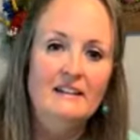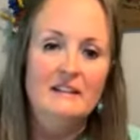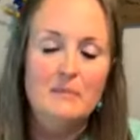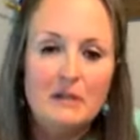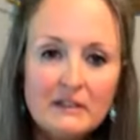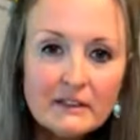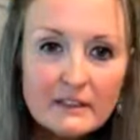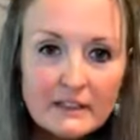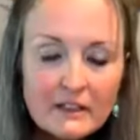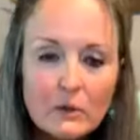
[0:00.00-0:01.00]
Let me
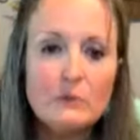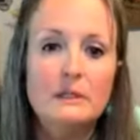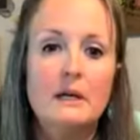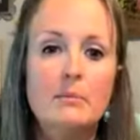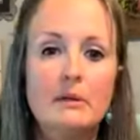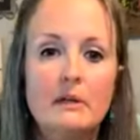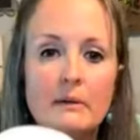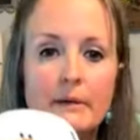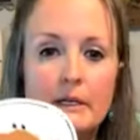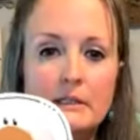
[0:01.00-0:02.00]
hold it up a little
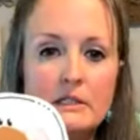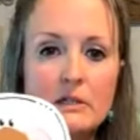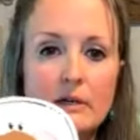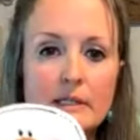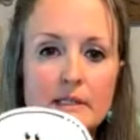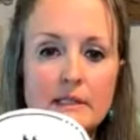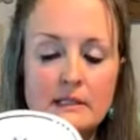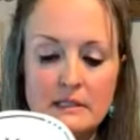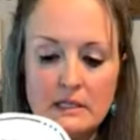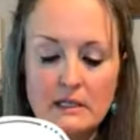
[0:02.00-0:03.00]
bit so you guys can
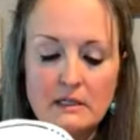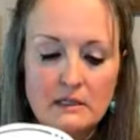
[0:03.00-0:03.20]
see.